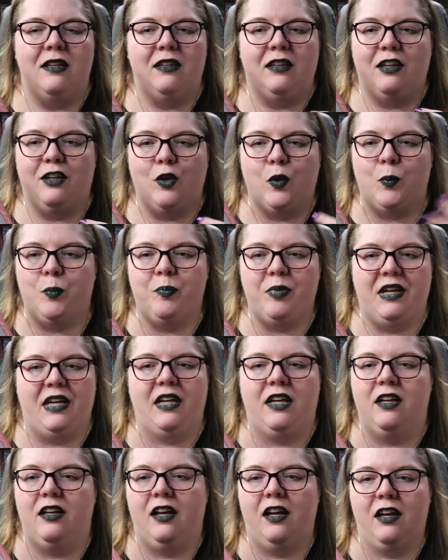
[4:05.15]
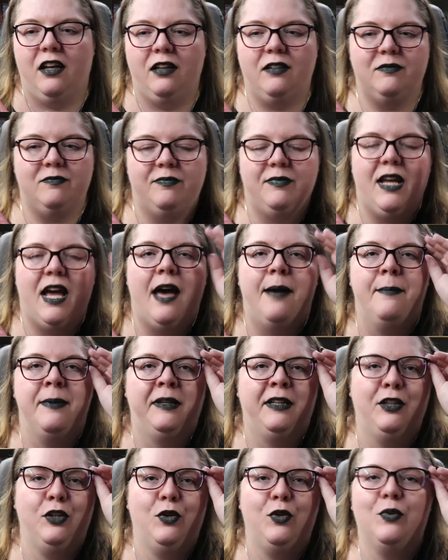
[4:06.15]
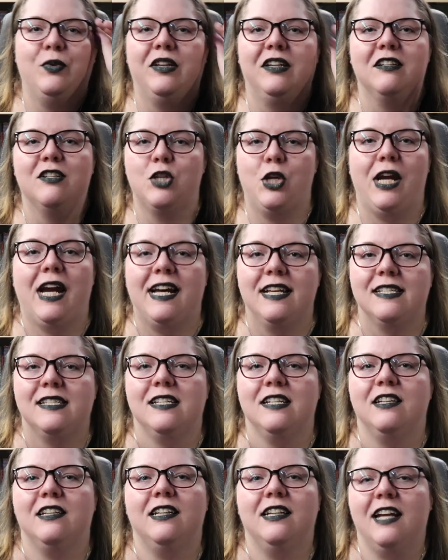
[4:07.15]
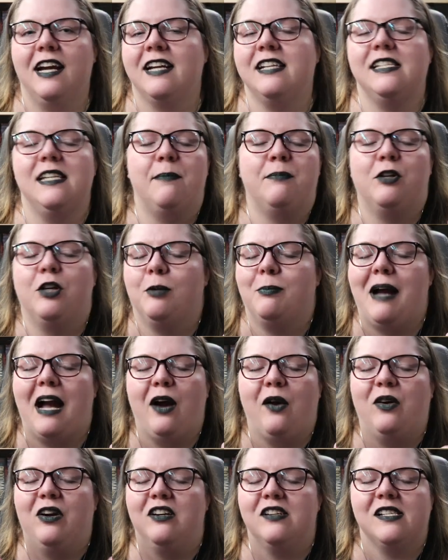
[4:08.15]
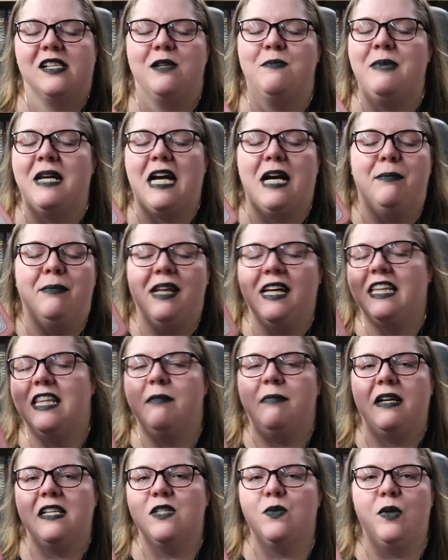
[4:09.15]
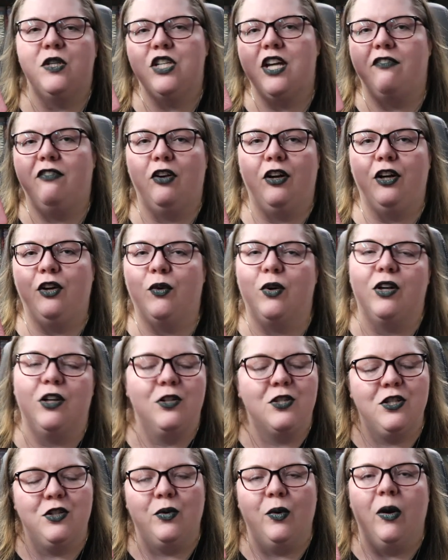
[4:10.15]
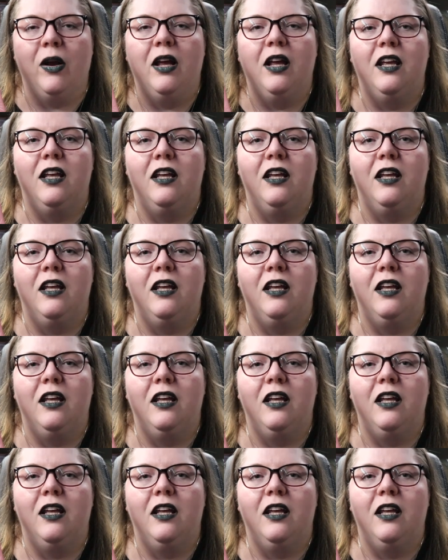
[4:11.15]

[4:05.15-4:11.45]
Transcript: you know big hubbub that she has to accept her powers and become like the best witch ever in order to